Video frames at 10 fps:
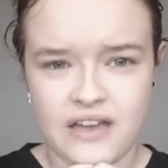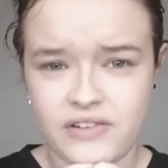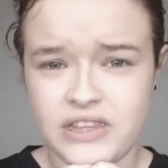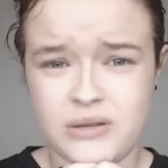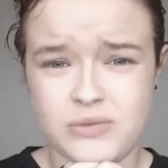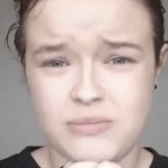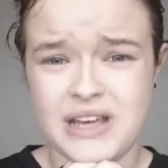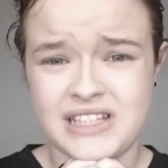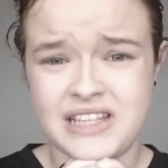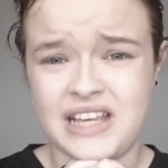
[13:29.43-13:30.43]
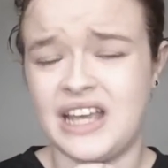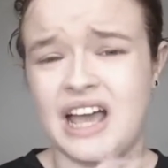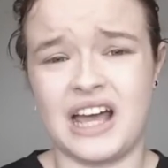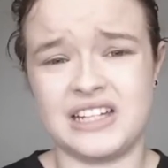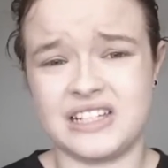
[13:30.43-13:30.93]
everything was messy,
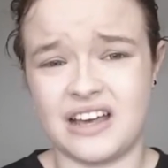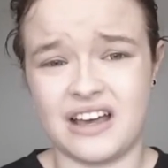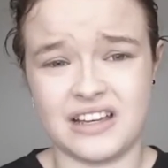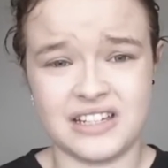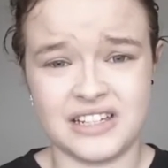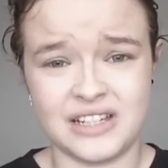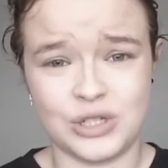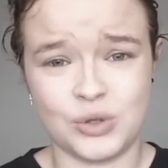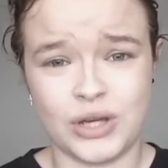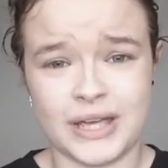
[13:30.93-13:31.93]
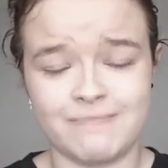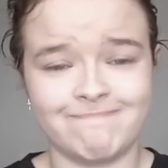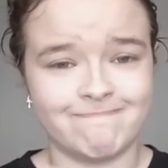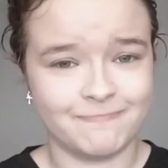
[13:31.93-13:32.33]
and I didn't enjoy it.